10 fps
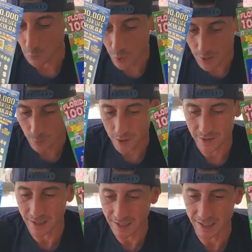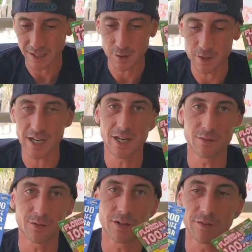one one like a little kid in
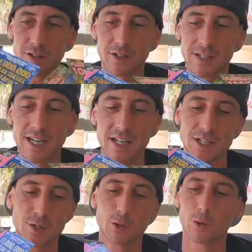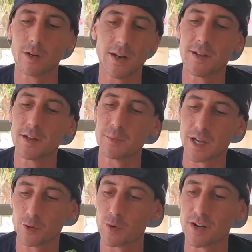front of the candy store and then pick
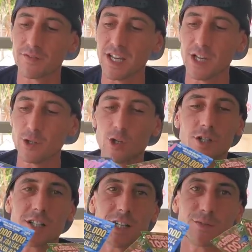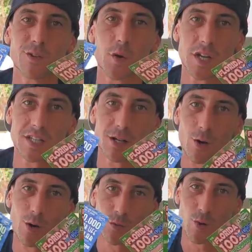one of each instead of focusing
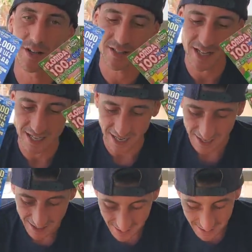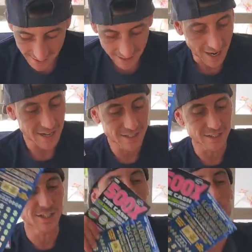on one ticket. Guys,
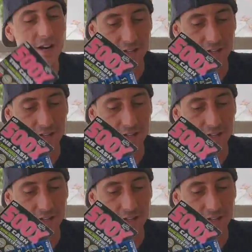let's get right